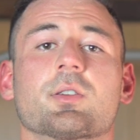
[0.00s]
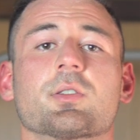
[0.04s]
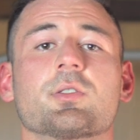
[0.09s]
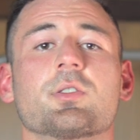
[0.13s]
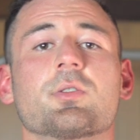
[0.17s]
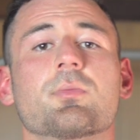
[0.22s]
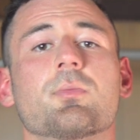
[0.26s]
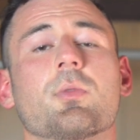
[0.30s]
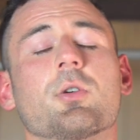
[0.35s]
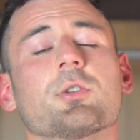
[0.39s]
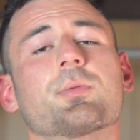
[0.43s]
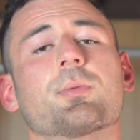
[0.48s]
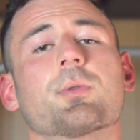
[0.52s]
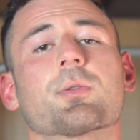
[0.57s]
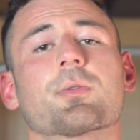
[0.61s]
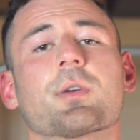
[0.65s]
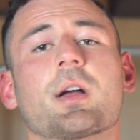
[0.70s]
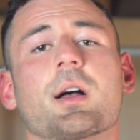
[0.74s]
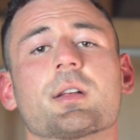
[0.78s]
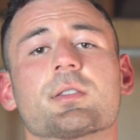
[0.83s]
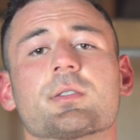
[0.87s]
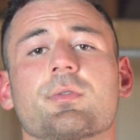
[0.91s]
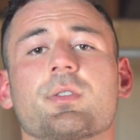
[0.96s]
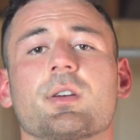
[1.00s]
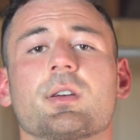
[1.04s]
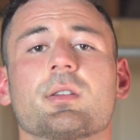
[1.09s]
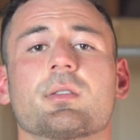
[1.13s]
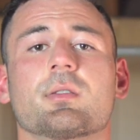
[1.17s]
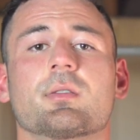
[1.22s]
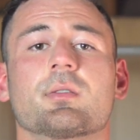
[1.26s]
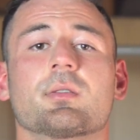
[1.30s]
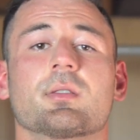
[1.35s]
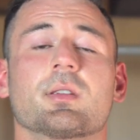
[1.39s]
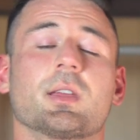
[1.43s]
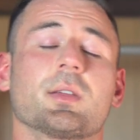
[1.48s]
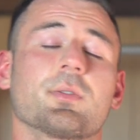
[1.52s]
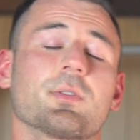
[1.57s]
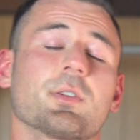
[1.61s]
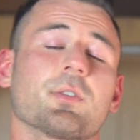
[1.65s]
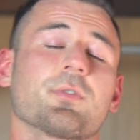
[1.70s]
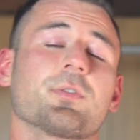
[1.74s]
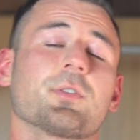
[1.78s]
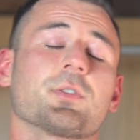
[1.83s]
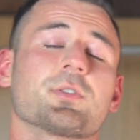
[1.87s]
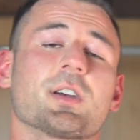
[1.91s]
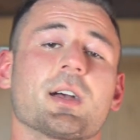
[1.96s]
can do multiple rounds of it, even a
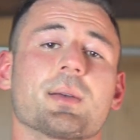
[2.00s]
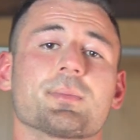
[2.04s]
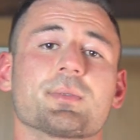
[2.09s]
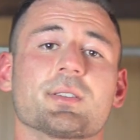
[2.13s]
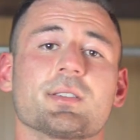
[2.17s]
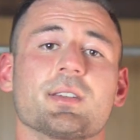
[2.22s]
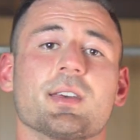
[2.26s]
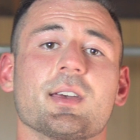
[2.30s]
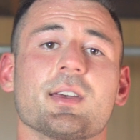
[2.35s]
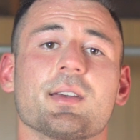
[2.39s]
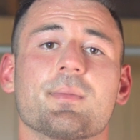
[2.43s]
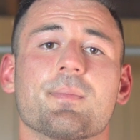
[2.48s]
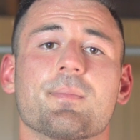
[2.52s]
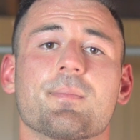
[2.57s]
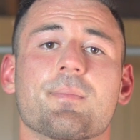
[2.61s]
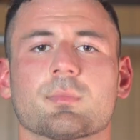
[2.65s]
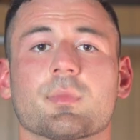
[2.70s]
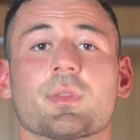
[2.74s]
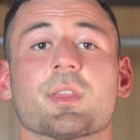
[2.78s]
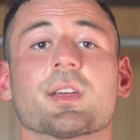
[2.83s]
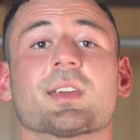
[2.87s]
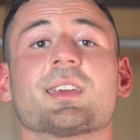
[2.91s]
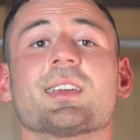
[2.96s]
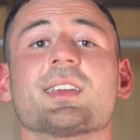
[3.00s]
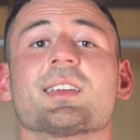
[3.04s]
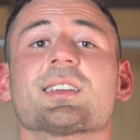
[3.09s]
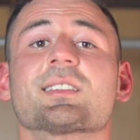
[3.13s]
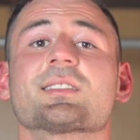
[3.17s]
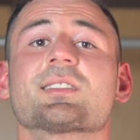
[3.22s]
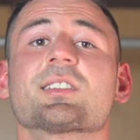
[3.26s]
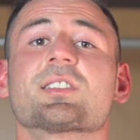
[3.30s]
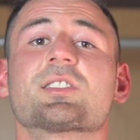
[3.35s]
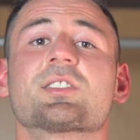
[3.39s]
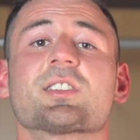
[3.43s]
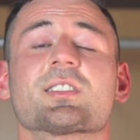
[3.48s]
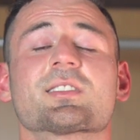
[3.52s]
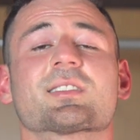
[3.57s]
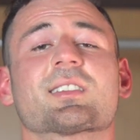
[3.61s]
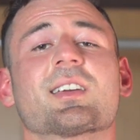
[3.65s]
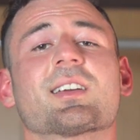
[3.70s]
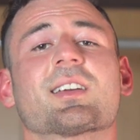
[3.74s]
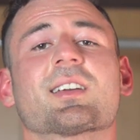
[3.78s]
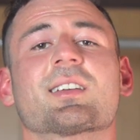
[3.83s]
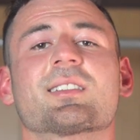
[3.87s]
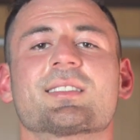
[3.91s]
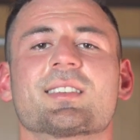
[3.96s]
few times a day. The key is to just
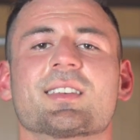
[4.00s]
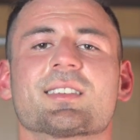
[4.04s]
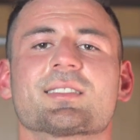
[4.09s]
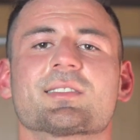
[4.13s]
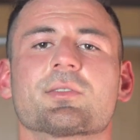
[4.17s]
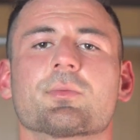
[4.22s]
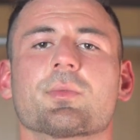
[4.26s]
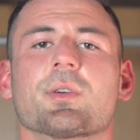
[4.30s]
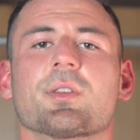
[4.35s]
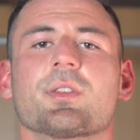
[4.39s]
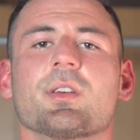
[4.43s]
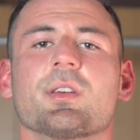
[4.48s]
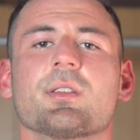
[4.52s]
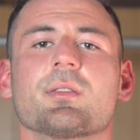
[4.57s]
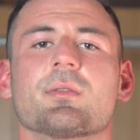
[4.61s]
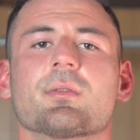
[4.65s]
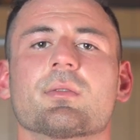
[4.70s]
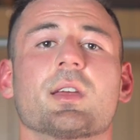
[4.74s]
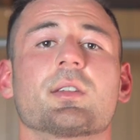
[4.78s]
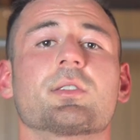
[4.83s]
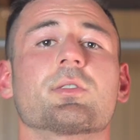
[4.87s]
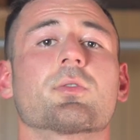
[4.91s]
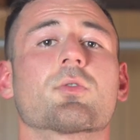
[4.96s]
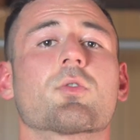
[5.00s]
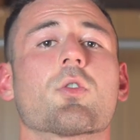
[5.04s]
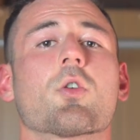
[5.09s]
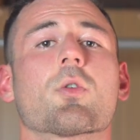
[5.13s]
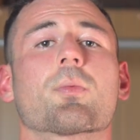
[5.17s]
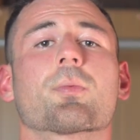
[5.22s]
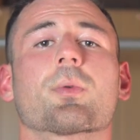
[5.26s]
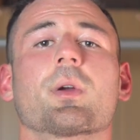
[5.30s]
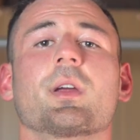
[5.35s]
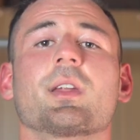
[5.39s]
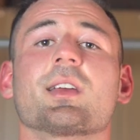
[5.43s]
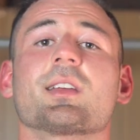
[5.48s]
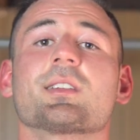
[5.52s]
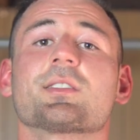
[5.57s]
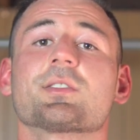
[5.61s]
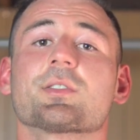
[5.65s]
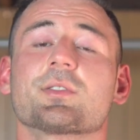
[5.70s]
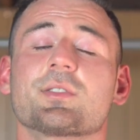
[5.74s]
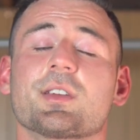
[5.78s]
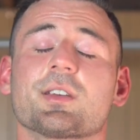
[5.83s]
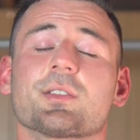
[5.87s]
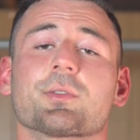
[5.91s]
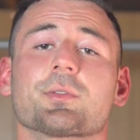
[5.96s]
get consistent with it and to incorporate it into
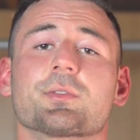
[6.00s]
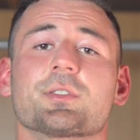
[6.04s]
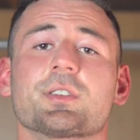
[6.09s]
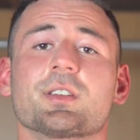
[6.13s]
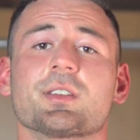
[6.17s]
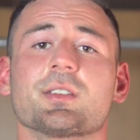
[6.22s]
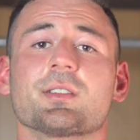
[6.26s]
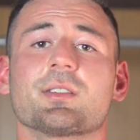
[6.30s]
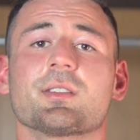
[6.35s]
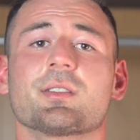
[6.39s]
your daily routine.